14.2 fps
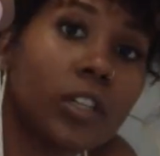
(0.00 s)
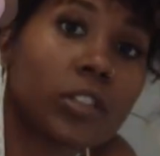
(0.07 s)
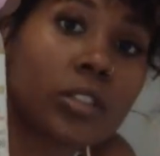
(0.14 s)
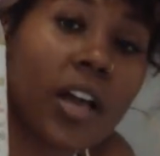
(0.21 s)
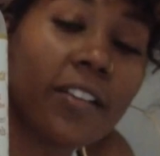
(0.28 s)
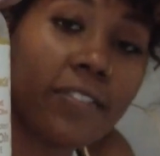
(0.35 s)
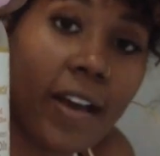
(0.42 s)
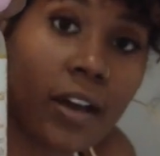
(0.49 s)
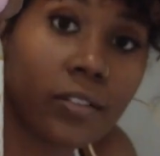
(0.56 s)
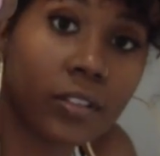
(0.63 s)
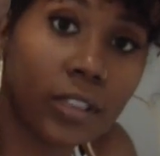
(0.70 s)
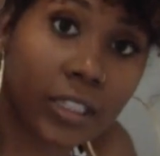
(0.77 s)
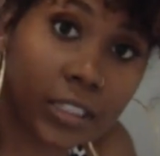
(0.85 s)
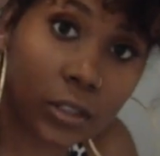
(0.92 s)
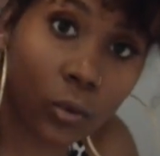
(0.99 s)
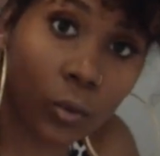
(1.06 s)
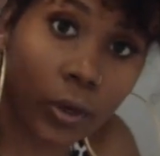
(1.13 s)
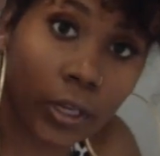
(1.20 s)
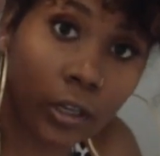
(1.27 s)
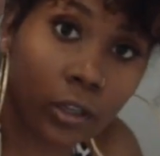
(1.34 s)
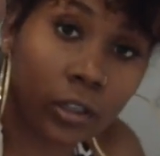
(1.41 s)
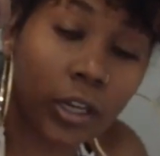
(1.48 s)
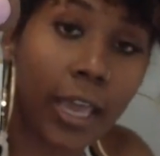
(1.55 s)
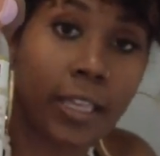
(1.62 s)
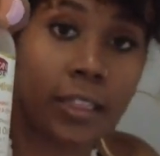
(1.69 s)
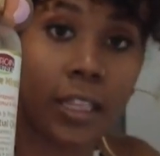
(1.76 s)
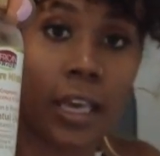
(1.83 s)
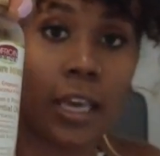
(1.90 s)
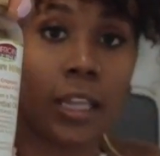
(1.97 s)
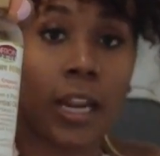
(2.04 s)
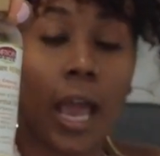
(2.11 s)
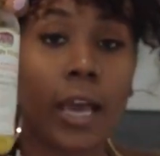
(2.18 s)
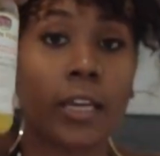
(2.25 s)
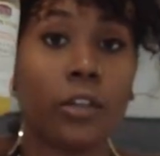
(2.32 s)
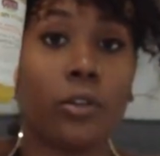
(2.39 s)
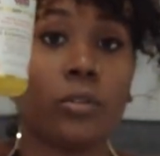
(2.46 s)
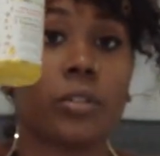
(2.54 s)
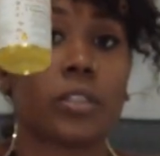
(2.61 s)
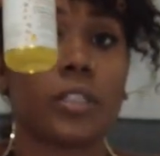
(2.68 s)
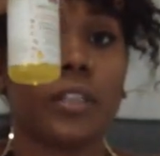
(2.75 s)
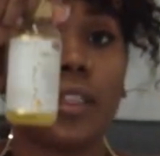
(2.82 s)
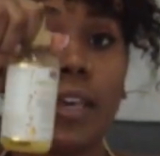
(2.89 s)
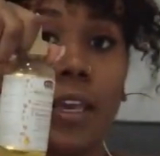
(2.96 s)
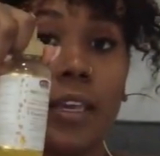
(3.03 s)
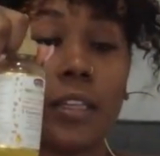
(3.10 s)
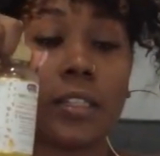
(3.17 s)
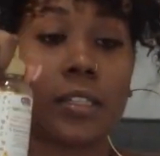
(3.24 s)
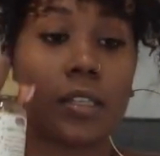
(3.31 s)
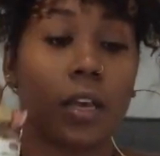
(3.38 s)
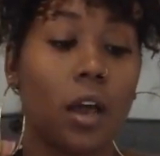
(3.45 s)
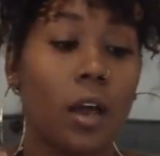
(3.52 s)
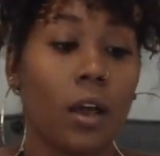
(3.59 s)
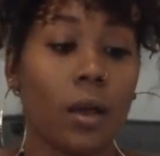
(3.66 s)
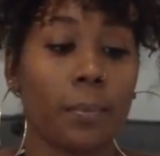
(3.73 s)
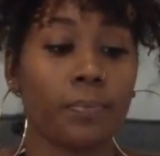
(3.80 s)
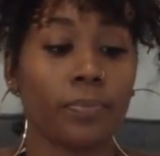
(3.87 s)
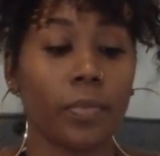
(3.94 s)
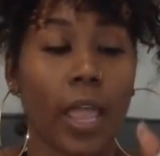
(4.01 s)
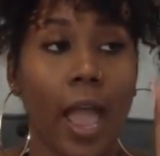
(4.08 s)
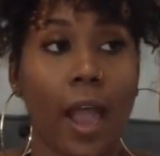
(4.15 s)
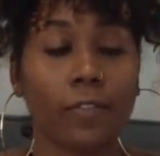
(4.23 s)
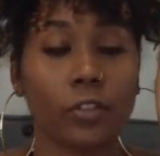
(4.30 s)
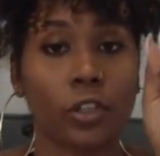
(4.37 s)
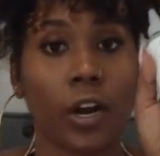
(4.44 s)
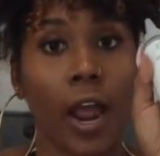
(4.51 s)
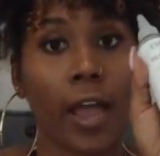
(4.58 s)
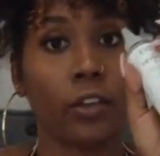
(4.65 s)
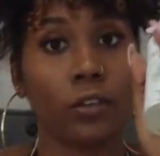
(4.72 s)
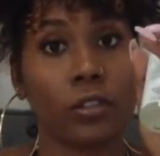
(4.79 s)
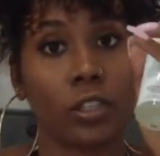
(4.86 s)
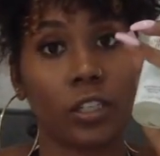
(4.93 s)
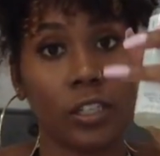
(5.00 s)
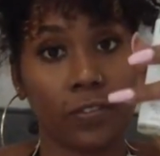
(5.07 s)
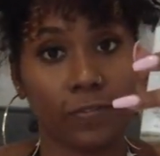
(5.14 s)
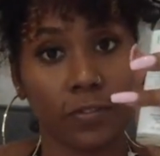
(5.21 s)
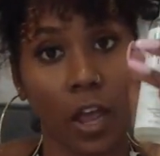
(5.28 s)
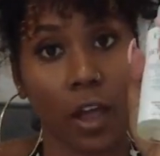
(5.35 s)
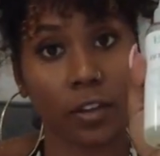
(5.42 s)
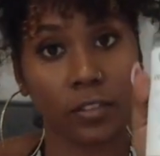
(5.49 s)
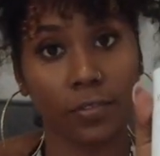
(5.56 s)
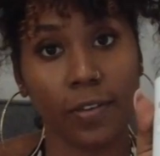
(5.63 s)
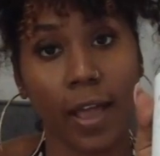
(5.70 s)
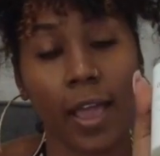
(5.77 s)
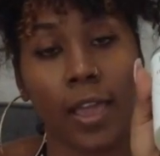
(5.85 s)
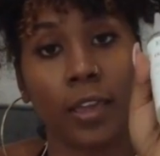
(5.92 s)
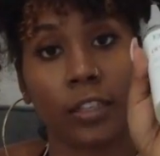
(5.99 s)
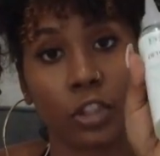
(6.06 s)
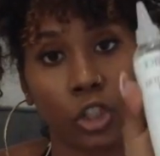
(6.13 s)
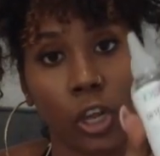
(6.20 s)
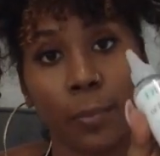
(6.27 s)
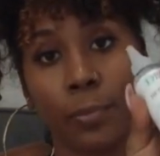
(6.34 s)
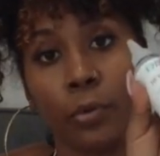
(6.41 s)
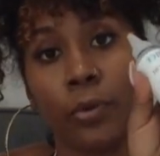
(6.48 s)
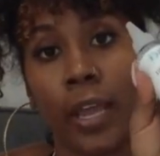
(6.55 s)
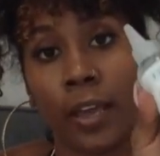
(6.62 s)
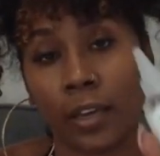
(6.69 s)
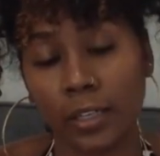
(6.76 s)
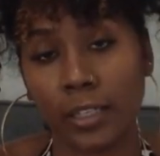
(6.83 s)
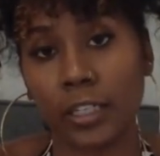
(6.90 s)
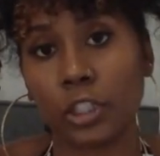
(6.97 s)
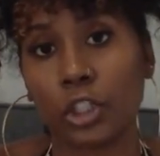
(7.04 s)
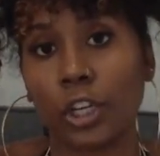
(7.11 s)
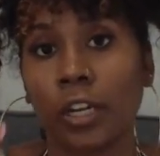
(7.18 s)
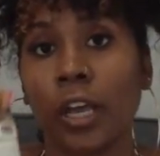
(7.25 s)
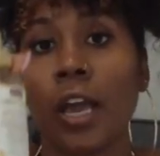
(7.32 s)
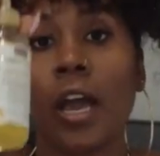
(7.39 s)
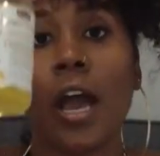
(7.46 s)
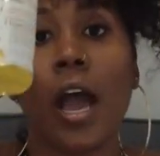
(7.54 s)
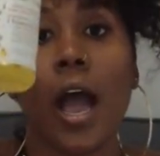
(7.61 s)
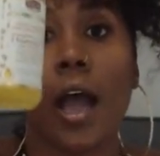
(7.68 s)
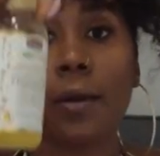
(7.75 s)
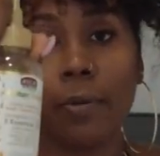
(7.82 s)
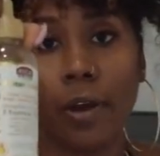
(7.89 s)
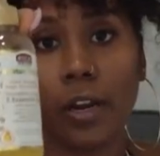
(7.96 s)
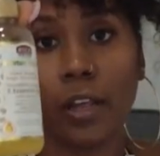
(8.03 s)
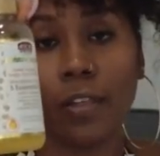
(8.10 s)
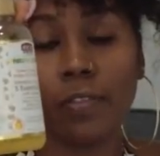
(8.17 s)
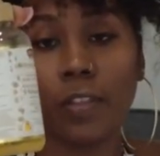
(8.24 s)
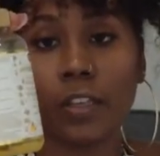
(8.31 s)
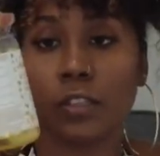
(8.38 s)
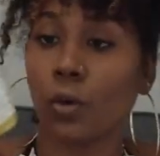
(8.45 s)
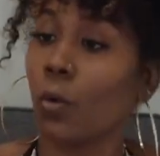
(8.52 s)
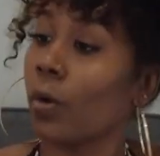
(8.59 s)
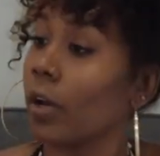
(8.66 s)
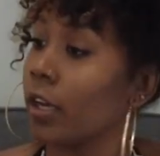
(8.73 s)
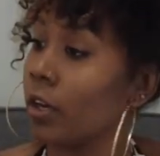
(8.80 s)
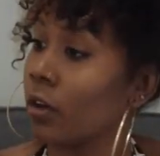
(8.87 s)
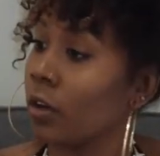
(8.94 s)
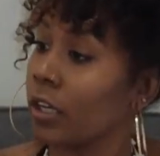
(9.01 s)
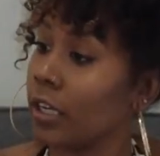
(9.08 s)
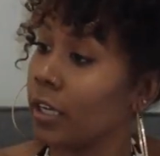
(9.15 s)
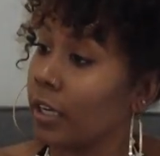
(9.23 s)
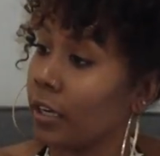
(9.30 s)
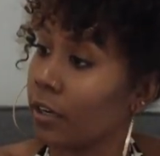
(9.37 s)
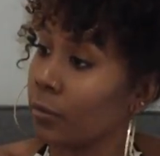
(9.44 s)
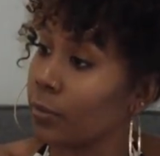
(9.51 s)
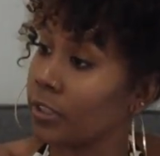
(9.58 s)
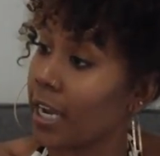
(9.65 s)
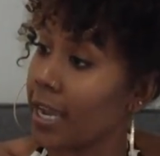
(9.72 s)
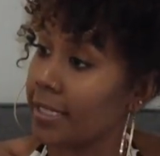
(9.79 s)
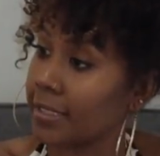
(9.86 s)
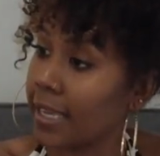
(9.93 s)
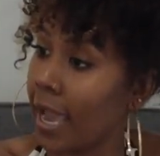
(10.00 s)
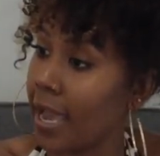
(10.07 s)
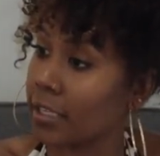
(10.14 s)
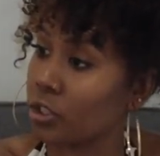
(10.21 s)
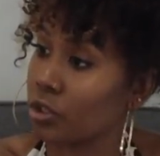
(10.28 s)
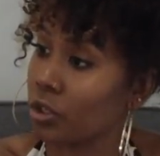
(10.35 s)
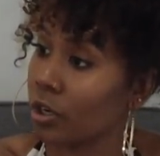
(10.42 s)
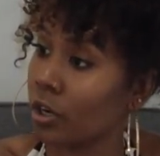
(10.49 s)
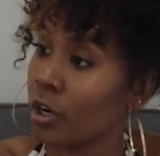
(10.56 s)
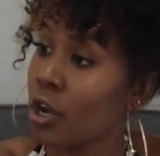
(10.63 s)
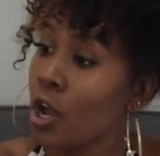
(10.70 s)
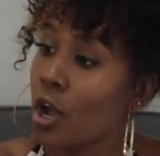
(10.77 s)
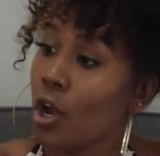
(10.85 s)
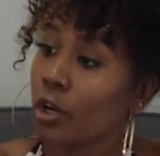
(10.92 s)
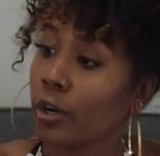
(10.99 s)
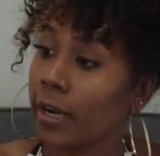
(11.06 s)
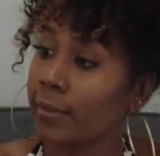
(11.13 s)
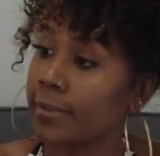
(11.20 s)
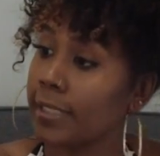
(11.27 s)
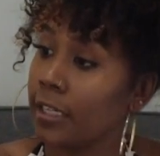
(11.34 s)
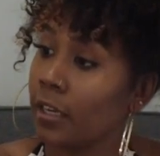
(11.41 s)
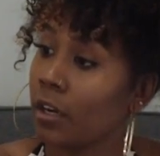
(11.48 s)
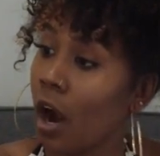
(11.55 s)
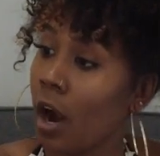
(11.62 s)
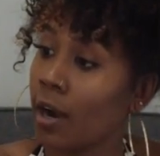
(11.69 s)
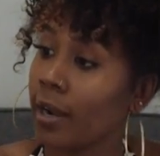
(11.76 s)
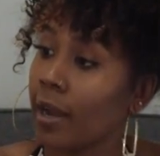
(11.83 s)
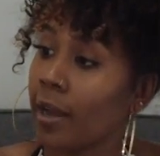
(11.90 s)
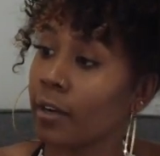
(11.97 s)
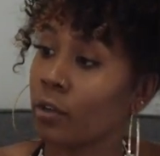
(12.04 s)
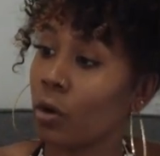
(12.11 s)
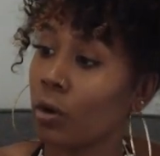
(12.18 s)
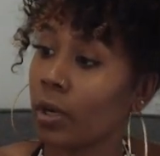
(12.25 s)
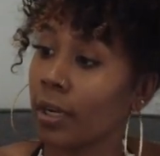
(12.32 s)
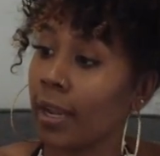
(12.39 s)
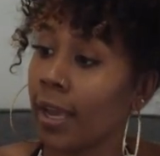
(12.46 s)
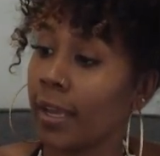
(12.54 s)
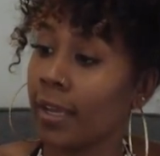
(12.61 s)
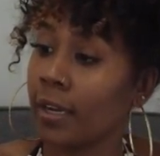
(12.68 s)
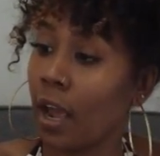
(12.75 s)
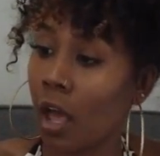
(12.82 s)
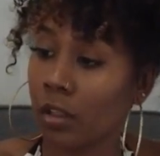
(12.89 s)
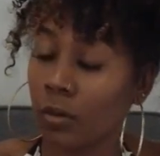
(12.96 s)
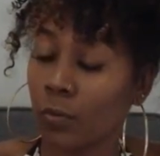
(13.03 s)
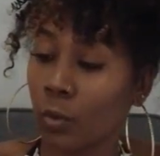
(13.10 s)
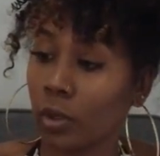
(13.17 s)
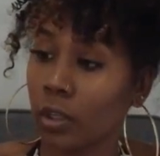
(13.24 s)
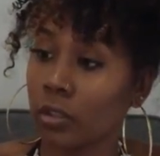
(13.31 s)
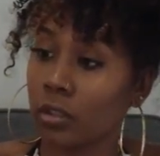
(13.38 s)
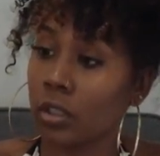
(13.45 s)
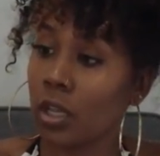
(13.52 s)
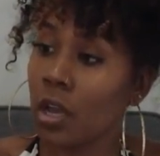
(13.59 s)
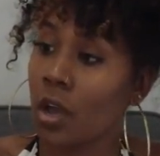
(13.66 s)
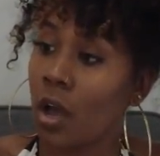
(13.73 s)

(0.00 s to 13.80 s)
So I found this oil, and then I used this after I used the detoxifying and shampooed and conditioned. I put in this oil here, which has castor, grapeseed, argan, coconut, and olive oils.